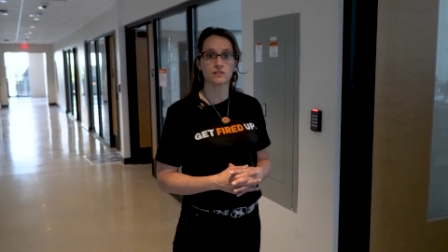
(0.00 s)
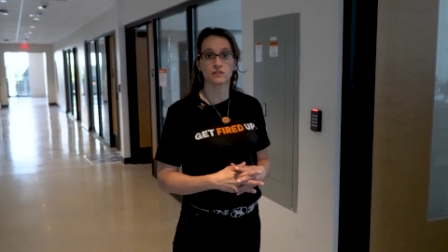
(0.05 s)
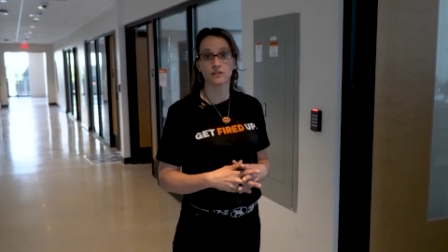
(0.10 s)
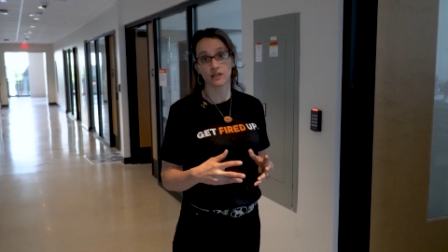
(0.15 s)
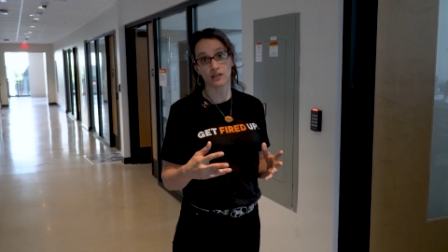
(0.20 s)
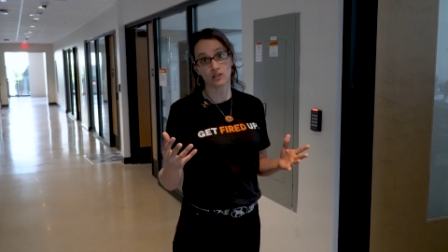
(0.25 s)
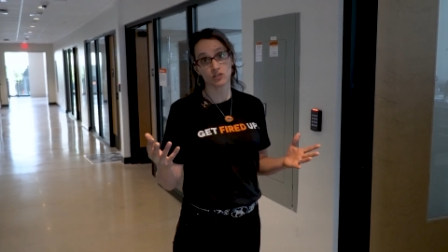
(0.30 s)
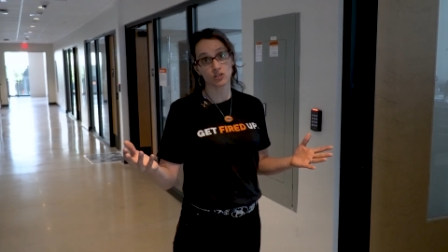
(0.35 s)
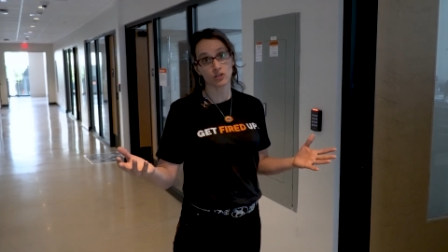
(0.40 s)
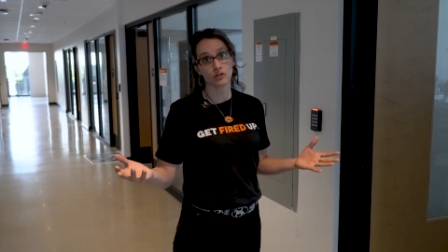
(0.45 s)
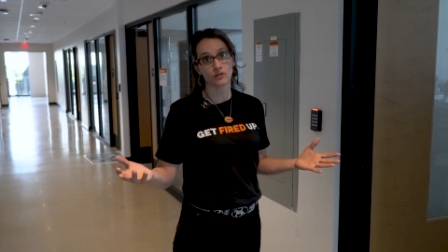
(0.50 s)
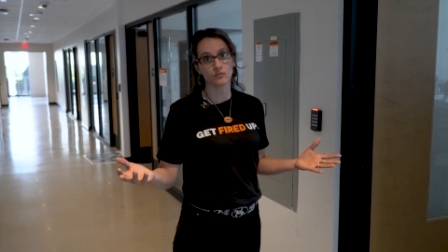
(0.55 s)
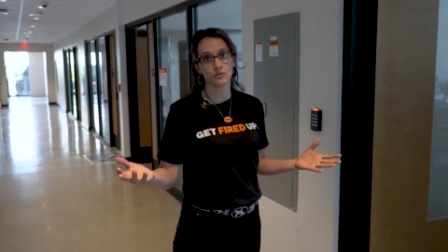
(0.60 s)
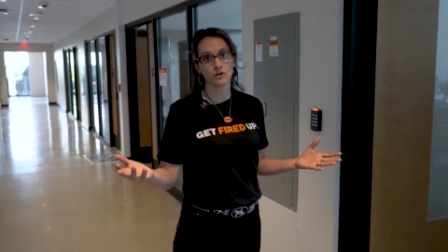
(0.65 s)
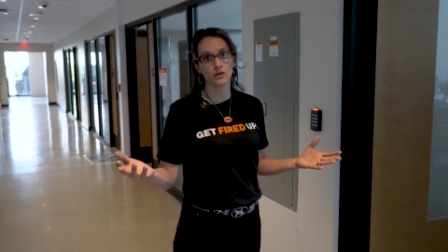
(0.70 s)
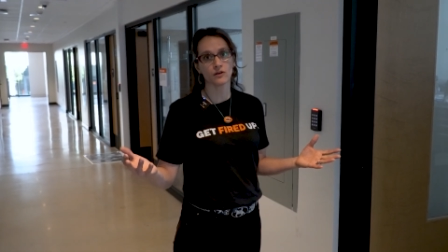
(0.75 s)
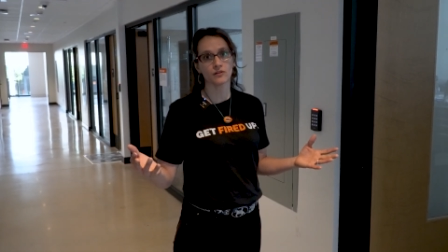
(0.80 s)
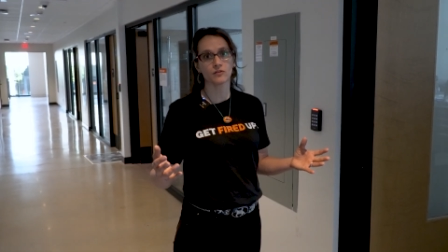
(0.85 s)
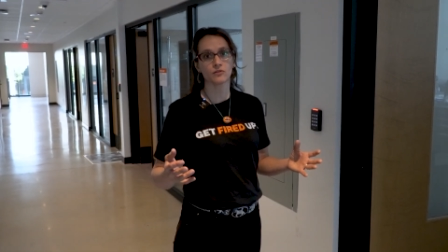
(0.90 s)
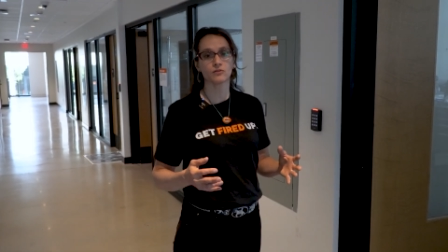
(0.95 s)
like John
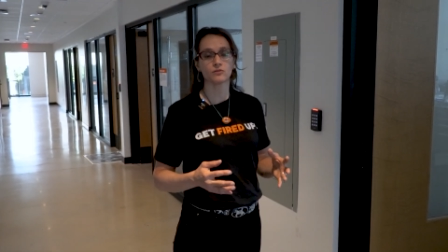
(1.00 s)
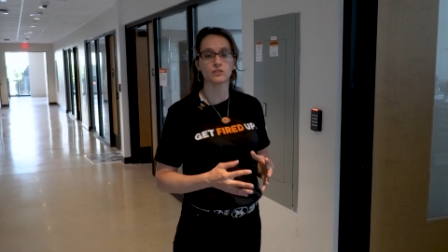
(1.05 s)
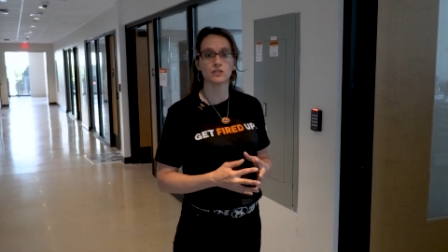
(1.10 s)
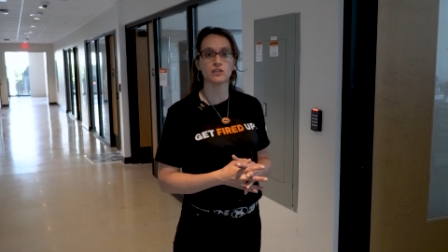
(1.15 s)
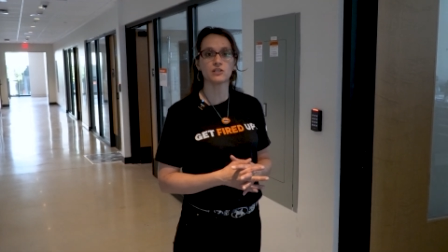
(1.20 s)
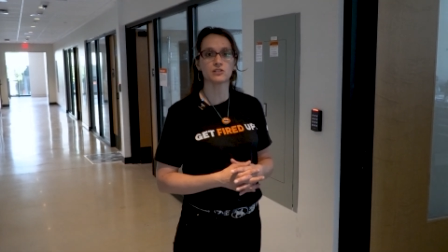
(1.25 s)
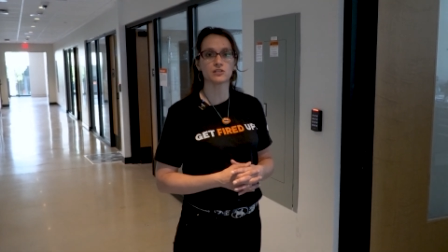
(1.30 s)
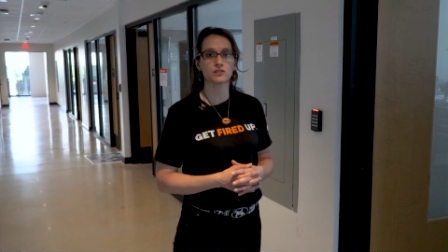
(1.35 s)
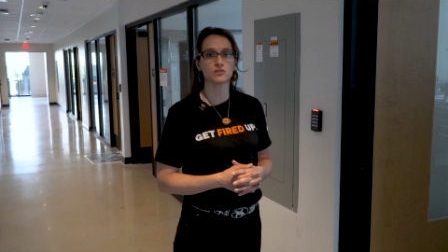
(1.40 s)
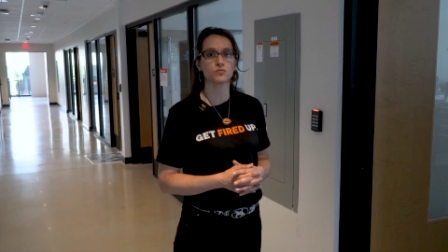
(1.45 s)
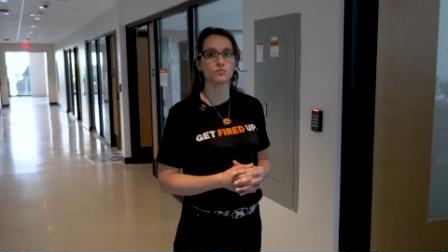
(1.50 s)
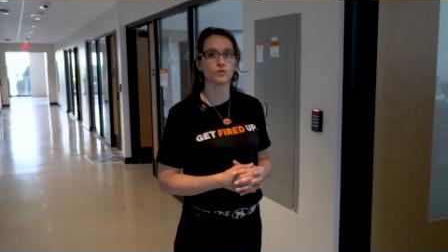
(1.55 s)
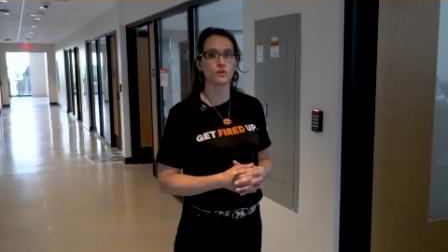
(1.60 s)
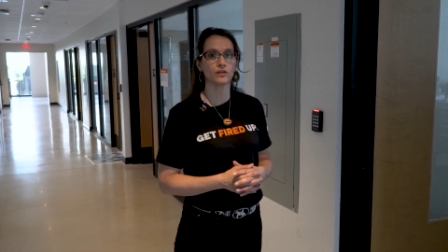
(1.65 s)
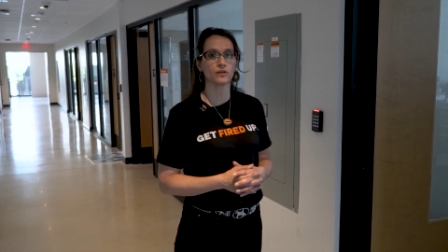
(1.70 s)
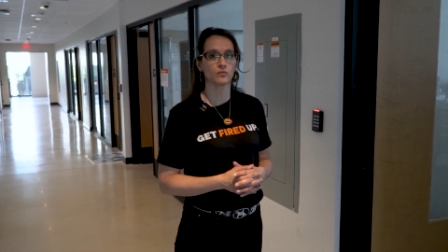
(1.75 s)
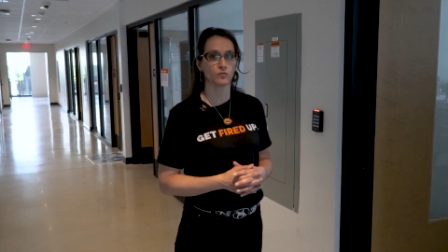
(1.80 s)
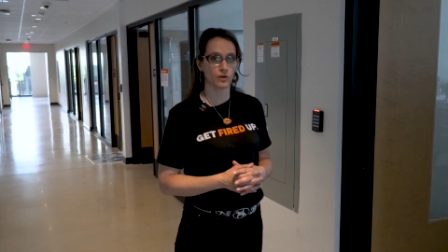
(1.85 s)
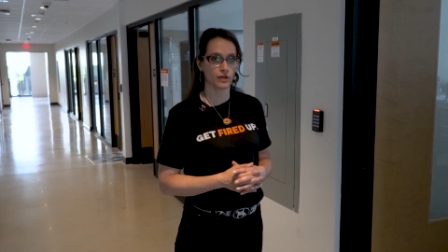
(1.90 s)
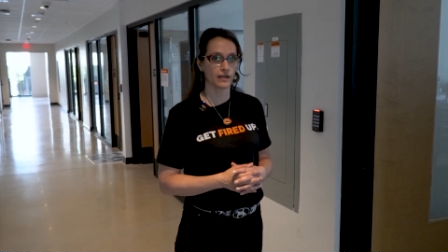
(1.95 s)
Ruff, who teaches
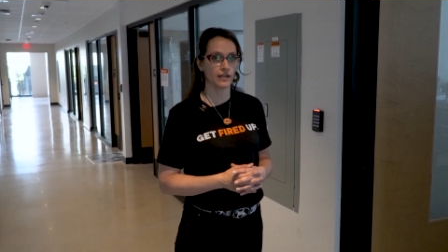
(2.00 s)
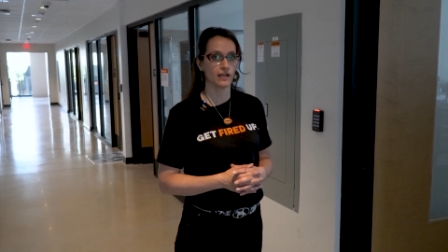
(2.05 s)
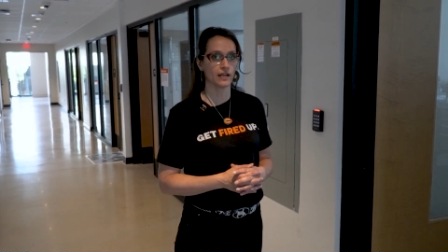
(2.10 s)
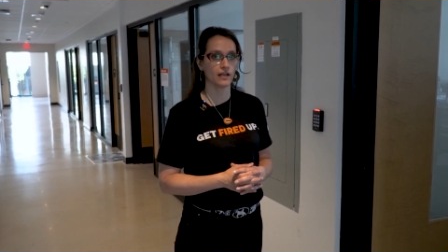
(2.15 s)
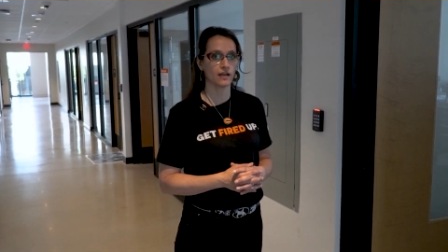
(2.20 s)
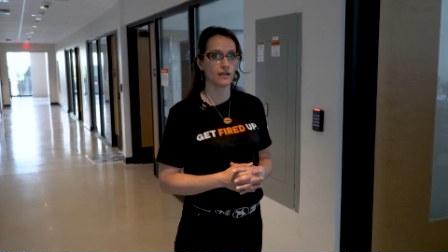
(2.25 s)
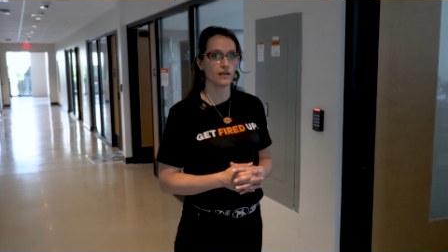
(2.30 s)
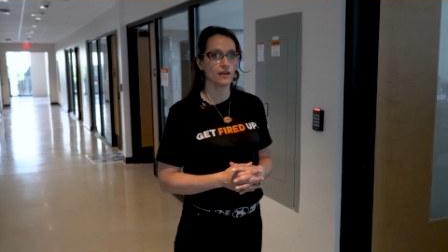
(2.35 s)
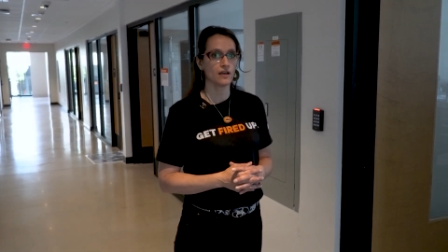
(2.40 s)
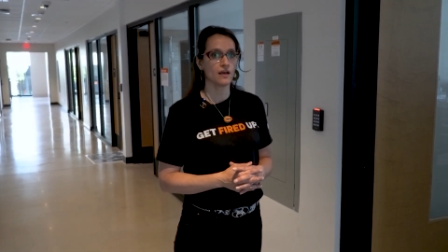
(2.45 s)
woodworking.